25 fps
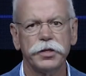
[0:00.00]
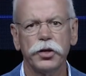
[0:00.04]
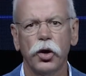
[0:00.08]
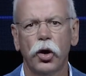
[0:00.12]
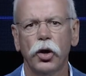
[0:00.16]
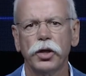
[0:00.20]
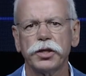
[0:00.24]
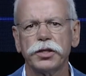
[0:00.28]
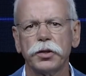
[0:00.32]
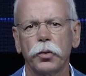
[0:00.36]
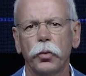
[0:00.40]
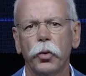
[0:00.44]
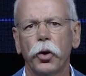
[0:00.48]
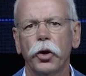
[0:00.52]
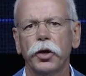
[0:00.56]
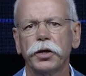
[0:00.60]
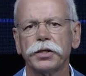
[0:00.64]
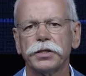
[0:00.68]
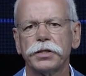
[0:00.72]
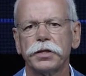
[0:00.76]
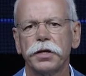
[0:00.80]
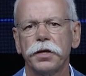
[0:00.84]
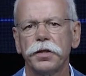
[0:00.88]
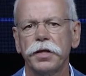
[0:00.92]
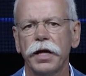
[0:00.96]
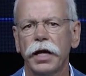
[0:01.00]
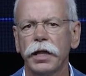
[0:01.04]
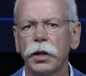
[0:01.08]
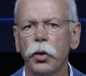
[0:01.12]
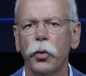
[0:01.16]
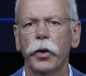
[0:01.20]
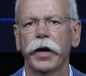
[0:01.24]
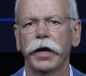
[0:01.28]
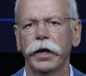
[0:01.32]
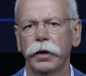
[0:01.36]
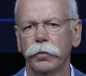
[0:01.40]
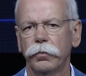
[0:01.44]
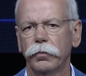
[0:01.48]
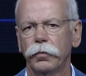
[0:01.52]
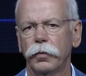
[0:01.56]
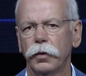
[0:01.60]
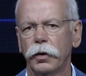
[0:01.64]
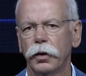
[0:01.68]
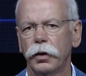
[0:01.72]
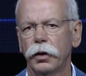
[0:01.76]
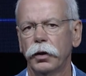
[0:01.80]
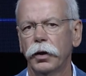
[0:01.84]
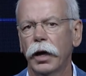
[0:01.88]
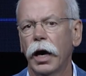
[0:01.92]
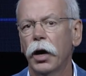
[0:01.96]
also works the other way
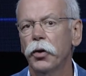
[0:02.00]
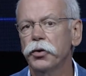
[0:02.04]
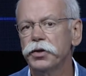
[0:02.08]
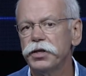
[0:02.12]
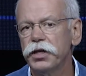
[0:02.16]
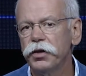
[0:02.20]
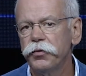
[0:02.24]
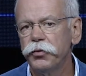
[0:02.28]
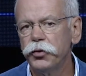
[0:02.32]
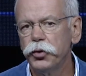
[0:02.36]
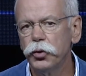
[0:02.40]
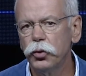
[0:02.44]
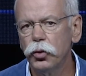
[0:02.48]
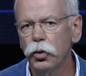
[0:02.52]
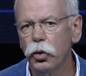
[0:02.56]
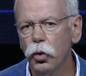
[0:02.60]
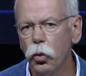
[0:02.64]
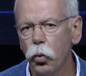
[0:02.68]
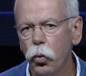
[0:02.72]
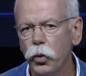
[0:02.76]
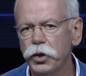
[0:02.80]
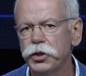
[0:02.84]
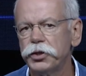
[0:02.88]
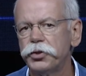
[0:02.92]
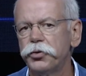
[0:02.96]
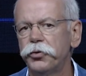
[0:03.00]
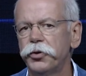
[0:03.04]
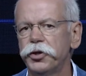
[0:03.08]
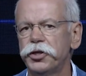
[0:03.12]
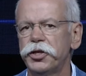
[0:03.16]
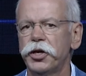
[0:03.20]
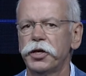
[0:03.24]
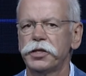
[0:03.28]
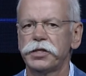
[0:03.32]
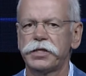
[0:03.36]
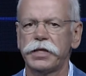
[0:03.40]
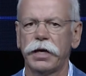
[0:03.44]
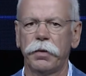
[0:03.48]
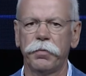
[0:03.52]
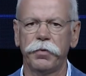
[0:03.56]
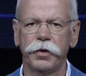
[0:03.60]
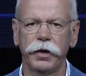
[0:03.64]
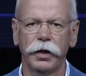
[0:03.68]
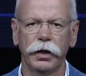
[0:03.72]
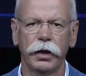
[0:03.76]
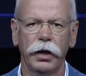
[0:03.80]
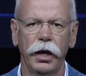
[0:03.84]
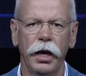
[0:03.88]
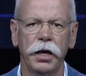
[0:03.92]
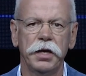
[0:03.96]
around if you wish to return something
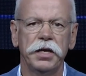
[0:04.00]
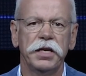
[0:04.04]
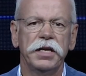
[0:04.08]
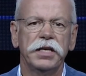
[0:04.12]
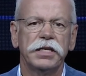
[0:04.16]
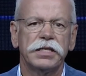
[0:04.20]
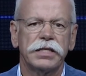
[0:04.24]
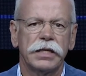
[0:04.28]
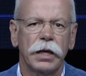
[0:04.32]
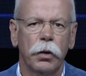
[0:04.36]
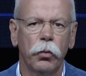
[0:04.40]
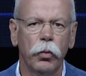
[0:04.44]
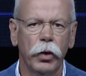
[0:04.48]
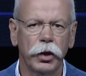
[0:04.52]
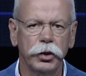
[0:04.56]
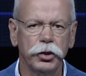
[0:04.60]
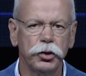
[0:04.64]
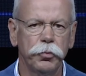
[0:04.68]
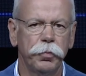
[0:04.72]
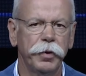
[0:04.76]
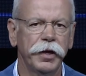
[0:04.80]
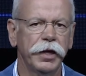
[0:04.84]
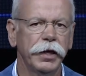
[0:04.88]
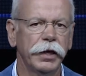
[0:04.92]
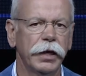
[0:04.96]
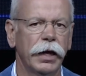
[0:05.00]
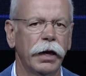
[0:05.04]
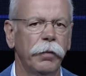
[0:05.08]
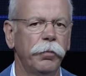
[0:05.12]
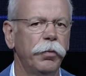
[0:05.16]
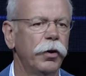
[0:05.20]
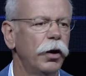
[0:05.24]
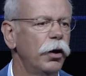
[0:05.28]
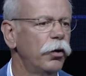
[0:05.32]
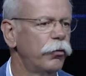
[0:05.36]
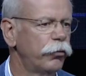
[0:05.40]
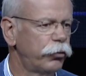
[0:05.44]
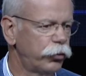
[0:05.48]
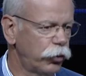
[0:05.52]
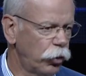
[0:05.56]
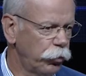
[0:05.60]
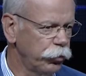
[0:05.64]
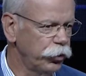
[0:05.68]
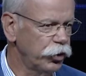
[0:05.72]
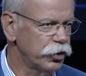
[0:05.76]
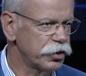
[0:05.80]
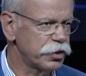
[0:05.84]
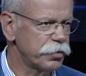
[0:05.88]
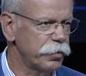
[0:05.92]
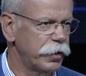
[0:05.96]
and need someone to pick it up from
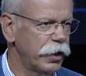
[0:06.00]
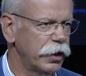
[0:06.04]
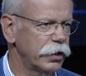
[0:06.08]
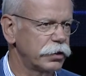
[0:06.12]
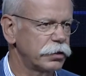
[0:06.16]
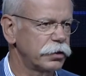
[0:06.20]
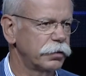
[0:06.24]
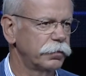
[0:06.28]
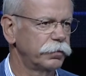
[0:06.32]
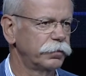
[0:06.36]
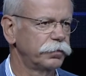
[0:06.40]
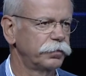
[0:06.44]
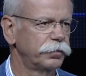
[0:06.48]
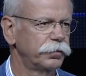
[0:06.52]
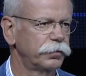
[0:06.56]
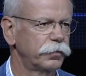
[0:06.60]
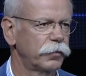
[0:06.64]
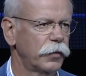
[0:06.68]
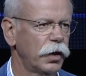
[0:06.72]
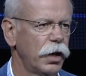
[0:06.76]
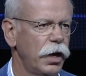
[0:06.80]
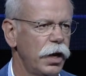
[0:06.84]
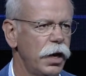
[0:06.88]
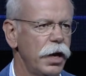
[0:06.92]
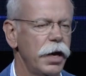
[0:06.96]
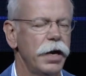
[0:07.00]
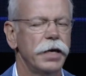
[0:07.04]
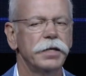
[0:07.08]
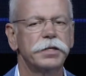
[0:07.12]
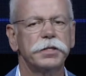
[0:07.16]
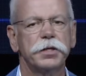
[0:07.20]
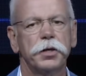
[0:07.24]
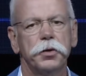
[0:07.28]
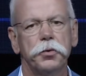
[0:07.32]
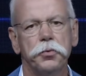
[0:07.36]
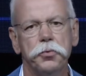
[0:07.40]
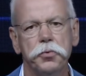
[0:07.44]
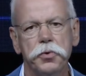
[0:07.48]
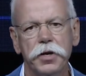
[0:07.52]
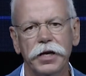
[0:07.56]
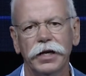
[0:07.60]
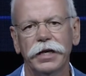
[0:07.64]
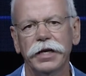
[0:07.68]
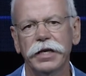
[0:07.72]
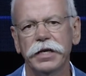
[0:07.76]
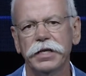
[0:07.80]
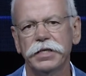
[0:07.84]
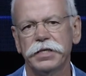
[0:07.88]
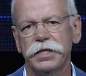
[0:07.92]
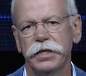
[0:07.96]
your smart. It's really
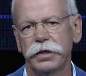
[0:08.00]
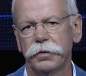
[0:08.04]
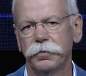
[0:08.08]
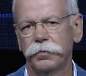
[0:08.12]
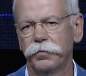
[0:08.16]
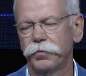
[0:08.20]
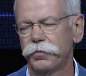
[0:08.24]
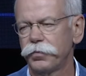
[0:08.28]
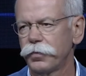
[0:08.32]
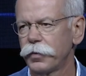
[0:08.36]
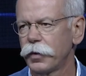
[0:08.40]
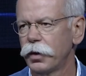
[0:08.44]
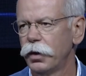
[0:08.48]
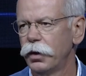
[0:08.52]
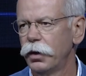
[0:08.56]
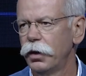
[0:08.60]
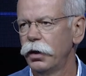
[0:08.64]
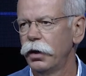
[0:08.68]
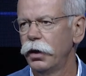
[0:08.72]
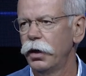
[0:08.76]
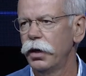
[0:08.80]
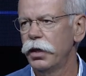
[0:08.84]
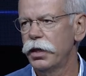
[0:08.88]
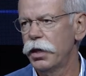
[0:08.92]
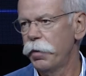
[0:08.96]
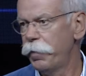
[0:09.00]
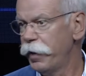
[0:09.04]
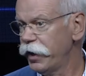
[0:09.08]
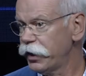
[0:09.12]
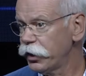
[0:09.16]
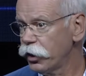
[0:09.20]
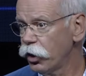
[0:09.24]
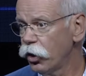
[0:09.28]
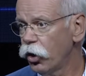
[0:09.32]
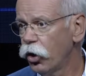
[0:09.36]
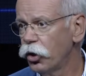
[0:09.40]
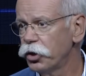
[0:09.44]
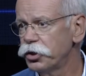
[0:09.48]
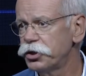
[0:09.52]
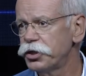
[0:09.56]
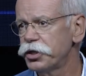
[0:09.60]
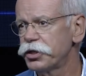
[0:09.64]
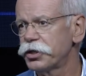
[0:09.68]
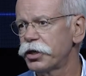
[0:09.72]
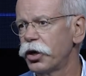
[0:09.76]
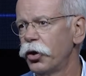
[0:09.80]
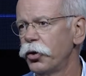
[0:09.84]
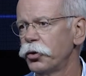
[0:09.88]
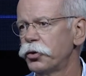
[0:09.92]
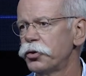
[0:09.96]
easy. The beta launch is
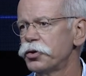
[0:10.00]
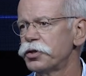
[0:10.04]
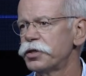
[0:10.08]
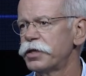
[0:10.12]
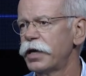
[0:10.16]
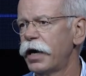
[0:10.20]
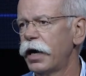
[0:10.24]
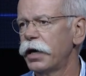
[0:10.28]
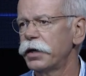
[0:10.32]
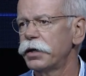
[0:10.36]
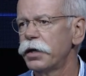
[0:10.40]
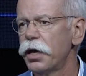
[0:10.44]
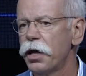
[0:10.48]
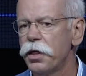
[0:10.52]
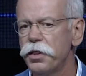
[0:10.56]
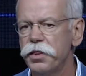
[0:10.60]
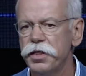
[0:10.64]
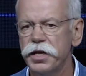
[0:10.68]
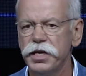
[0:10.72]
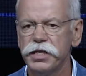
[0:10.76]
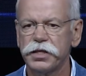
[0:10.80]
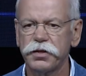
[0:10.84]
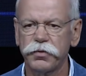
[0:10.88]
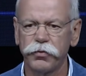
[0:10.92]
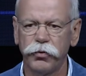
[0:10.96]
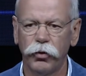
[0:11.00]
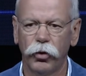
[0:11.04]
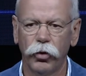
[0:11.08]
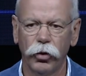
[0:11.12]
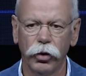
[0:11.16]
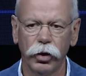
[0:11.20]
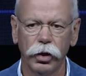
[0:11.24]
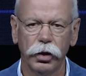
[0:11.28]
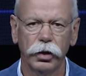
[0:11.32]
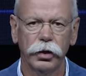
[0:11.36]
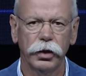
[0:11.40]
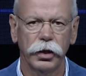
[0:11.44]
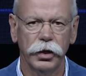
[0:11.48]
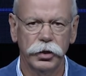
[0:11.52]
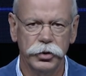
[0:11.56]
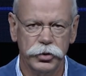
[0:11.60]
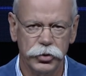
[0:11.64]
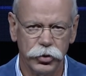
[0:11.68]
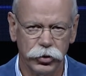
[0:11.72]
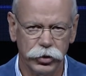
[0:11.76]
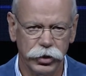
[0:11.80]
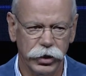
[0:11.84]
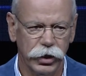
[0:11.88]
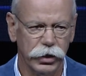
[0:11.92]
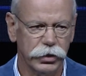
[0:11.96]
going to start this fall in
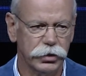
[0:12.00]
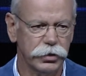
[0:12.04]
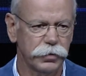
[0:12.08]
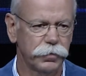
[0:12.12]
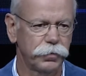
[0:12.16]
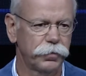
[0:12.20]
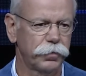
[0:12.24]
Stuttgart.